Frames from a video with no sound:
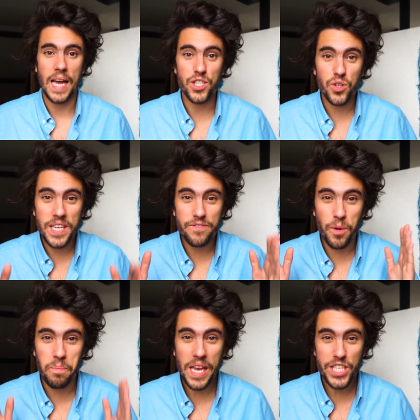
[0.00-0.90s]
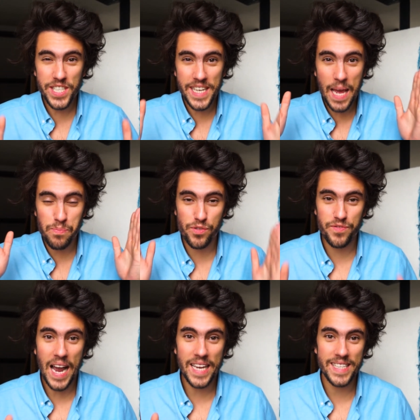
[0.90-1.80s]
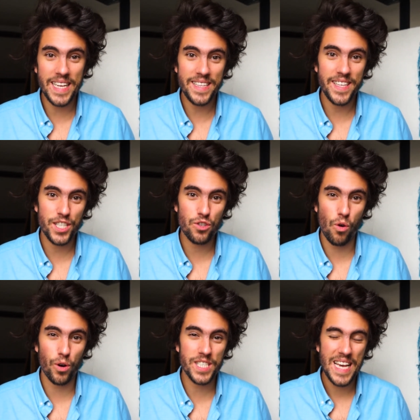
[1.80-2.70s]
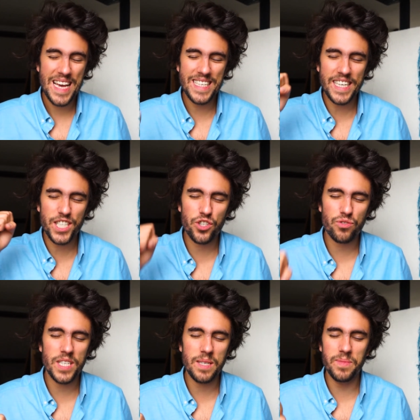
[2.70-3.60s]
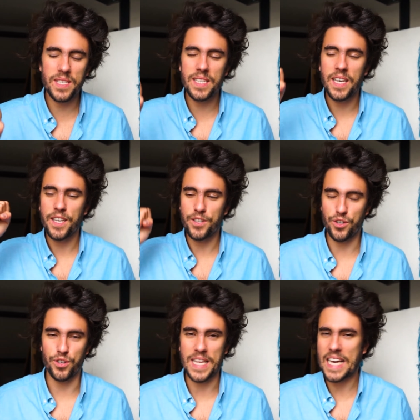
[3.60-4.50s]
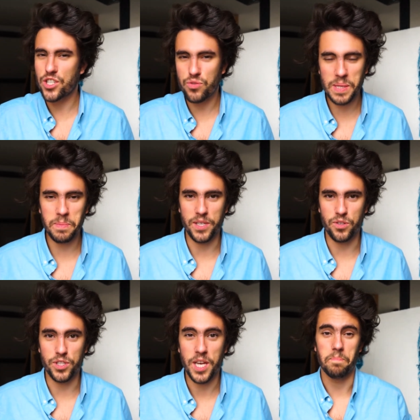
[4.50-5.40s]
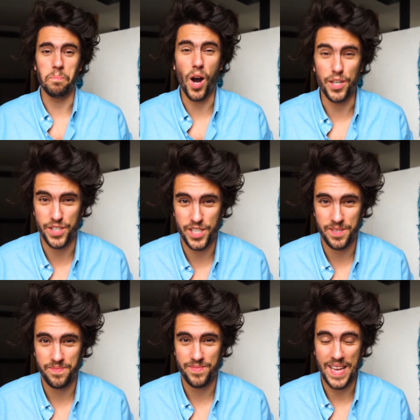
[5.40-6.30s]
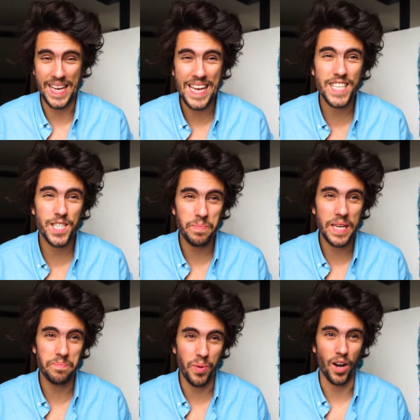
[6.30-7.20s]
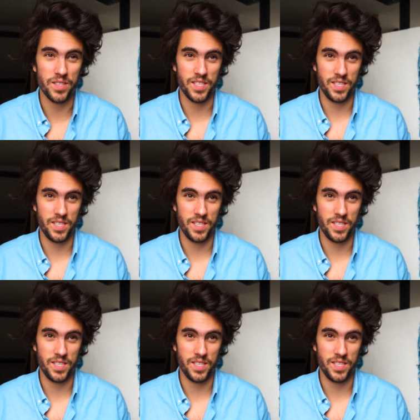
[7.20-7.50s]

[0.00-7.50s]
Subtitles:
And so the information that I provided in this course is extremely good. But, and here's the big but,